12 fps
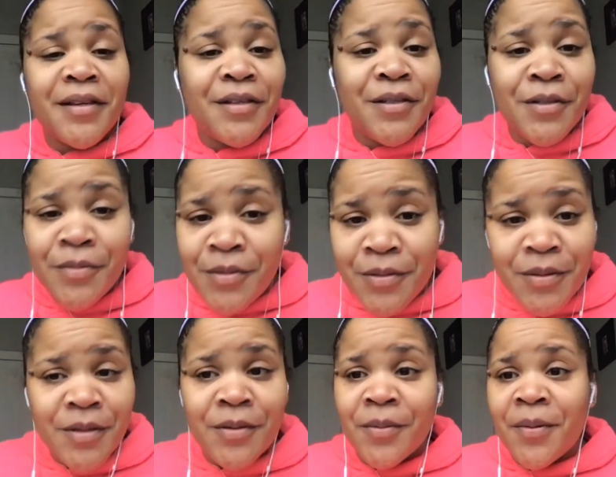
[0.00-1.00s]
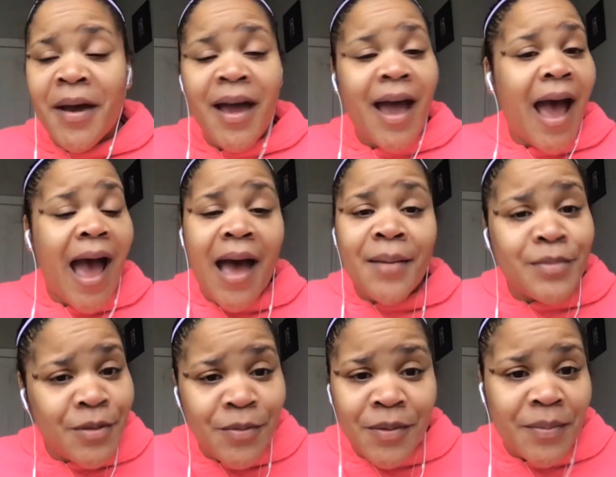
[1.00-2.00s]
You do you. I'm
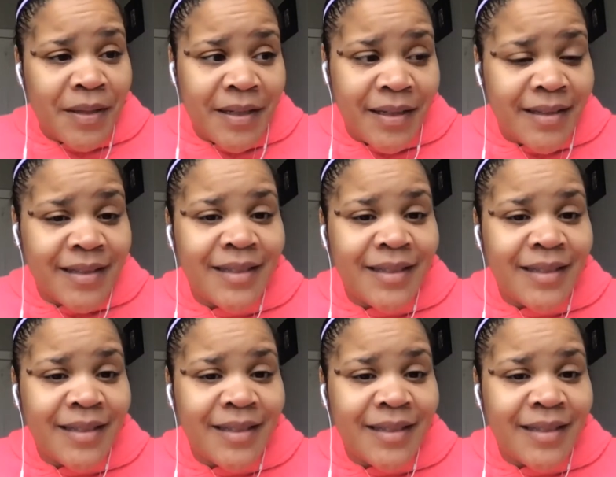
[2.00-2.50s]
doing me.